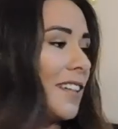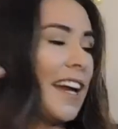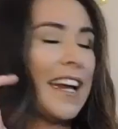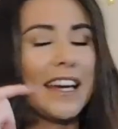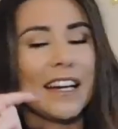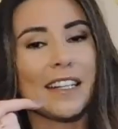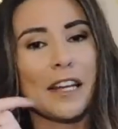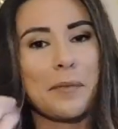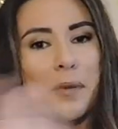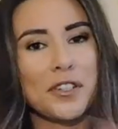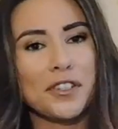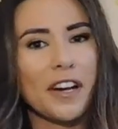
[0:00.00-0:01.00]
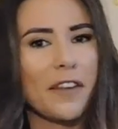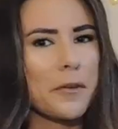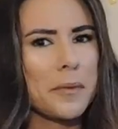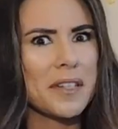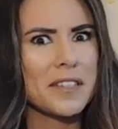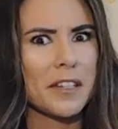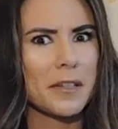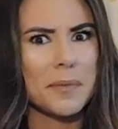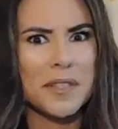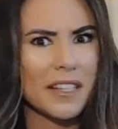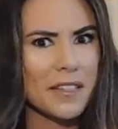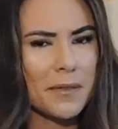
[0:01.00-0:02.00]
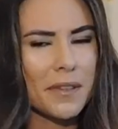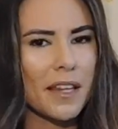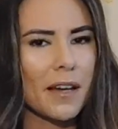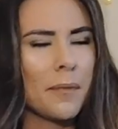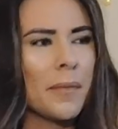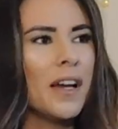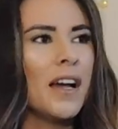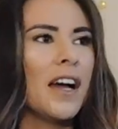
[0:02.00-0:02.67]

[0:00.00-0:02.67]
and I'm pretty sure everybody's like obsessed with them.